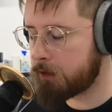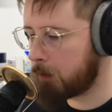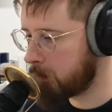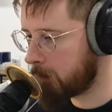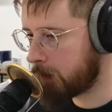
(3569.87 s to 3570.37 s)

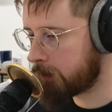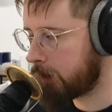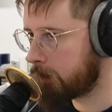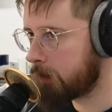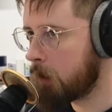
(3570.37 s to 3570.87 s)
same. It makes
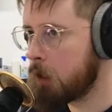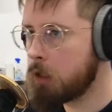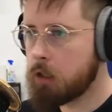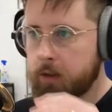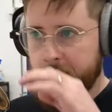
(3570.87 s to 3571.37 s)
products. sense.
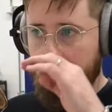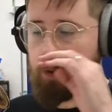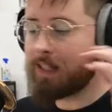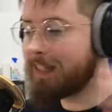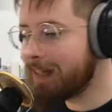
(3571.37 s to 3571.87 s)
Mm-hmm. So
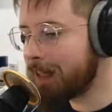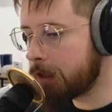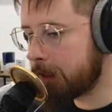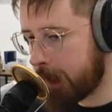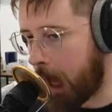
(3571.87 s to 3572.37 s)
we
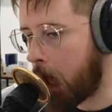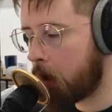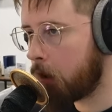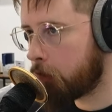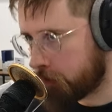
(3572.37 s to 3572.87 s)
did
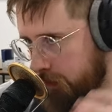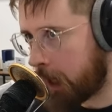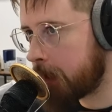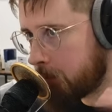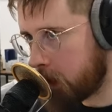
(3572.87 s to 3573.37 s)
get the
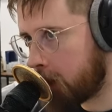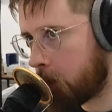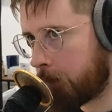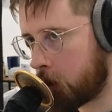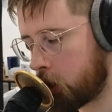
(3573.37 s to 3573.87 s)
same year
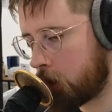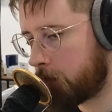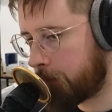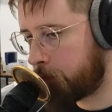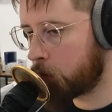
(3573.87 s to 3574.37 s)
revision
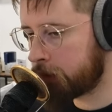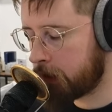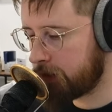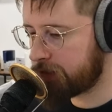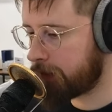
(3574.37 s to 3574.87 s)
of the
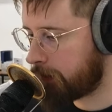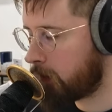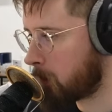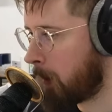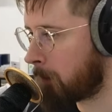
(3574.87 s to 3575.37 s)
14 and
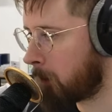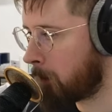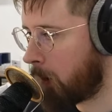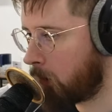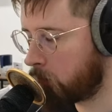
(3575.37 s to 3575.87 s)
16 inch MacBook
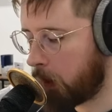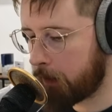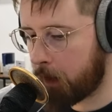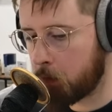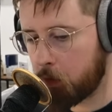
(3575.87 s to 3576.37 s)
Pro,
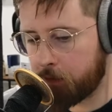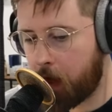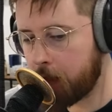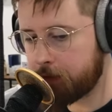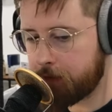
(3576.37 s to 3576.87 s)
right? They were
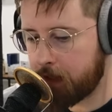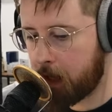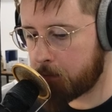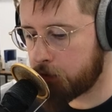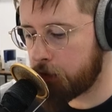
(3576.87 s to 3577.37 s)
revised to the
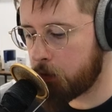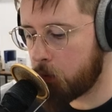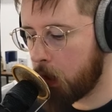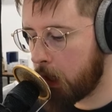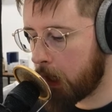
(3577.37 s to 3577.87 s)
yep.
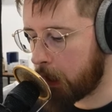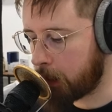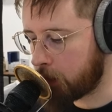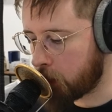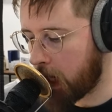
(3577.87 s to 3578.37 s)
M2
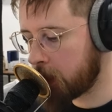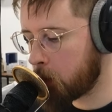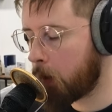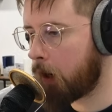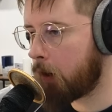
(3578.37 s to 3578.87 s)
in
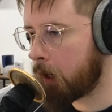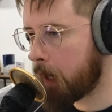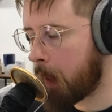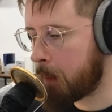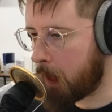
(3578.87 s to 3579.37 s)

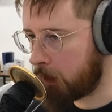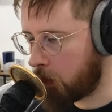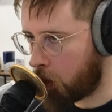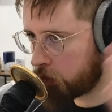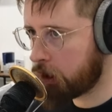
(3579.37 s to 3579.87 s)
January and then
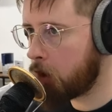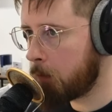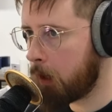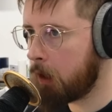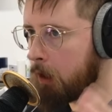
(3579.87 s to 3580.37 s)
in
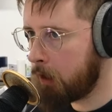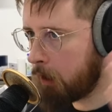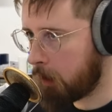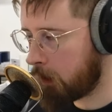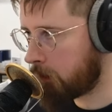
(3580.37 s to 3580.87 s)
October. Yep.
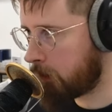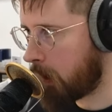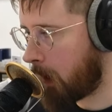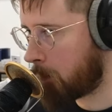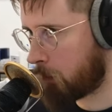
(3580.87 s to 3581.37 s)
Here's
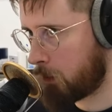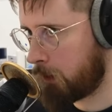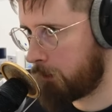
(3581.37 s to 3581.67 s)
the M3